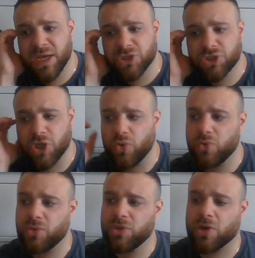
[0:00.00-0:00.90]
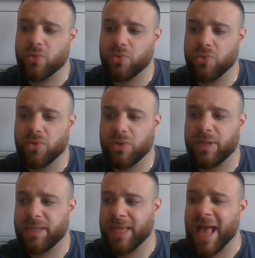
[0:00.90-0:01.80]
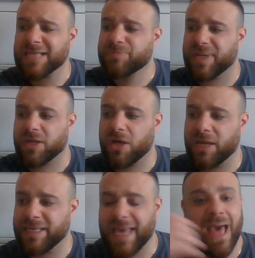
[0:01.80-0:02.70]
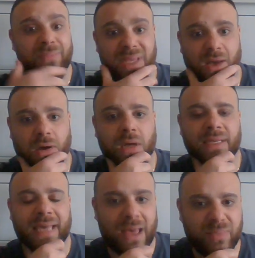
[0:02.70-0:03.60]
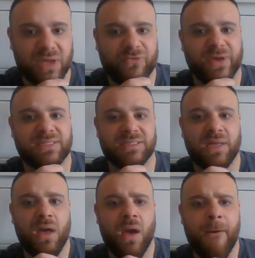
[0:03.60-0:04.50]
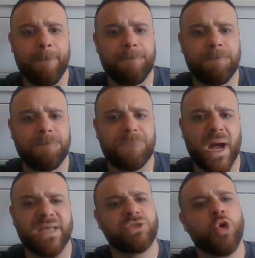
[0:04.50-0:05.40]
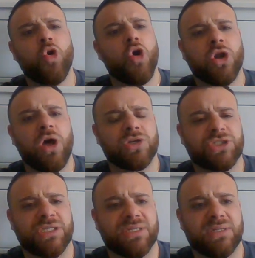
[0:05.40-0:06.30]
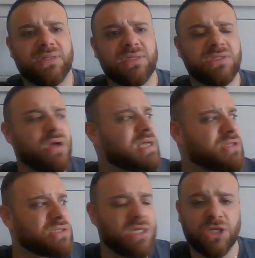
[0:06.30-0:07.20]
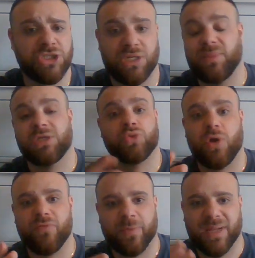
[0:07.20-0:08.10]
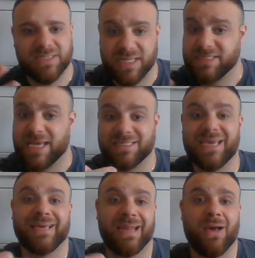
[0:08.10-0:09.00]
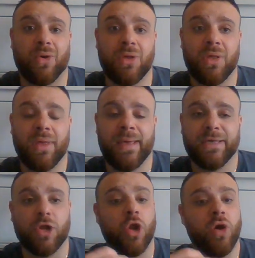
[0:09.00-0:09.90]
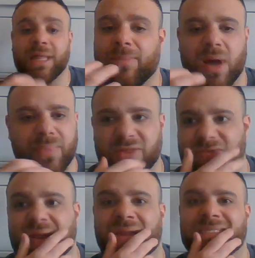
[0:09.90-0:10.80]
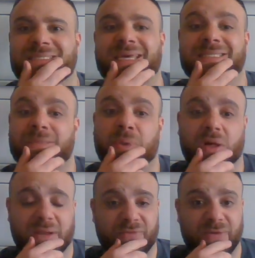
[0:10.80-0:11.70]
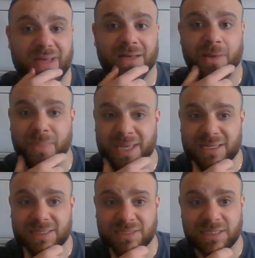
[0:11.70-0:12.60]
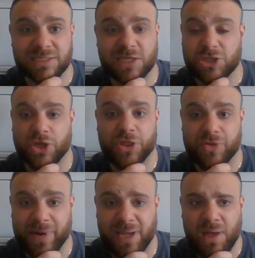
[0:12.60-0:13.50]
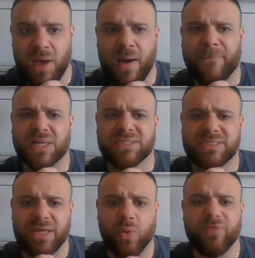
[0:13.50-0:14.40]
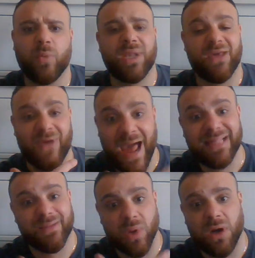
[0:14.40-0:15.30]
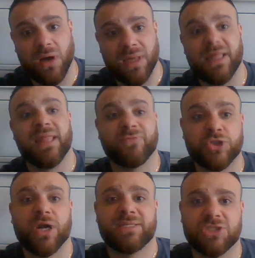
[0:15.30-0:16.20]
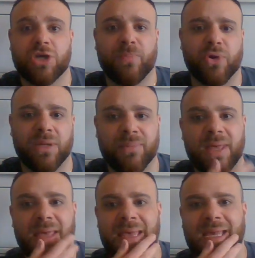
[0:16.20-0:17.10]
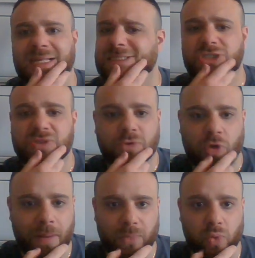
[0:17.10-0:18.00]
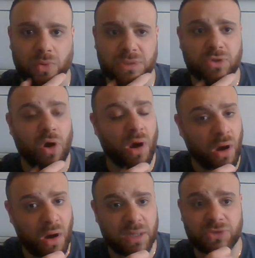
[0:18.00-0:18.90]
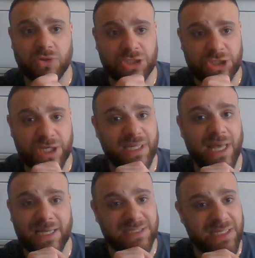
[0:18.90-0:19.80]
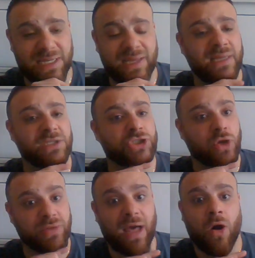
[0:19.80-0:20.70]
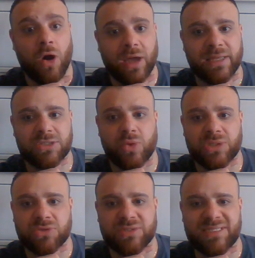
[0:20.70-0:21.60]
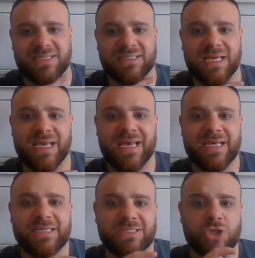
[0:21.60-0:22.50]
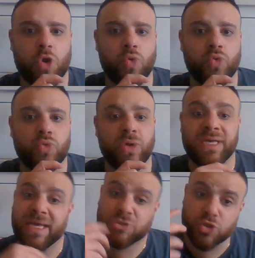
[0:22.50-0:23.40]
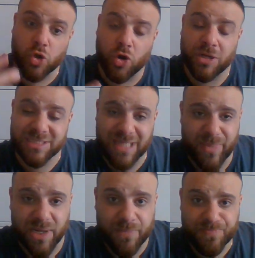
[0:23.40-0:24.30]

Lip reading: So, you know, he has been hurt. He can be hurt. He can be affected. But he's not got a glass chin. These guys aren't touching him and he's all over the place and then he's getting taken out. You know, a lot of might be the fact that they're scared to plant their feet and commit because he is such a threat. But still, even when they've had him hurt and then they've tried to jump on him, he doesn't just crumble. He's got heart, he's got a chin, he hangs in there. He showed that heart against Luis Ortiz. So he's also got a lot of stamina.